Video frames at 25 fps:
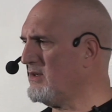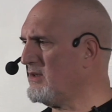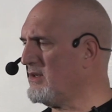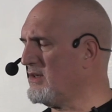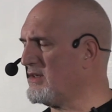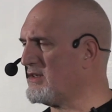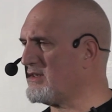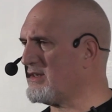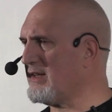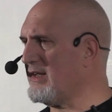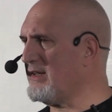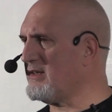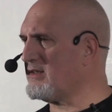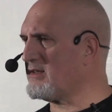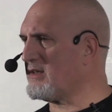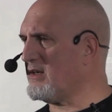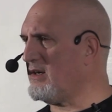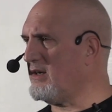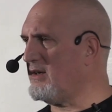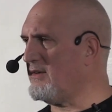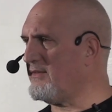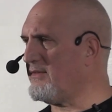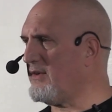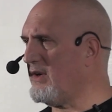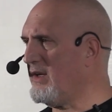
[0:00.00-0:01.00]
this sense
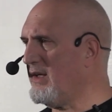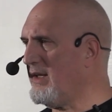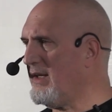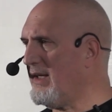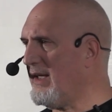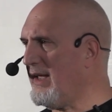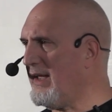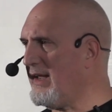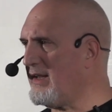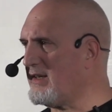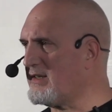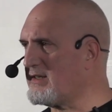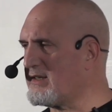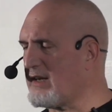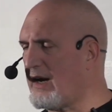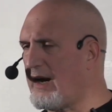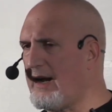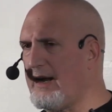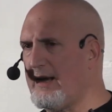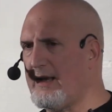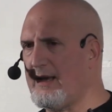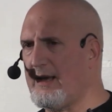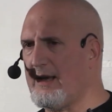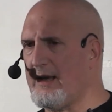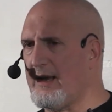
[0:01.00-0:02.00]
of
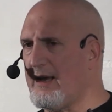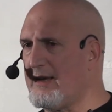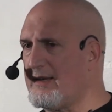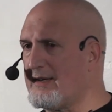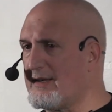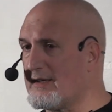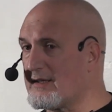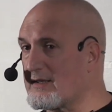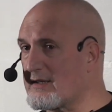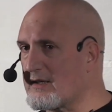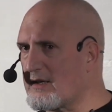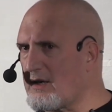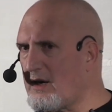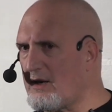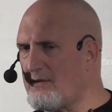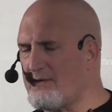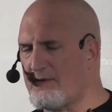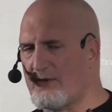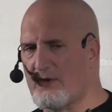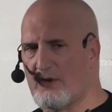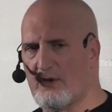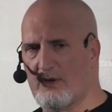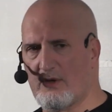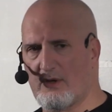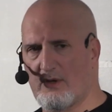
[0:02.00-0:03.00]
anxiety and
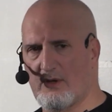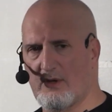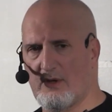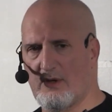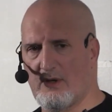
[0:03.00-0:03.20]
discomfort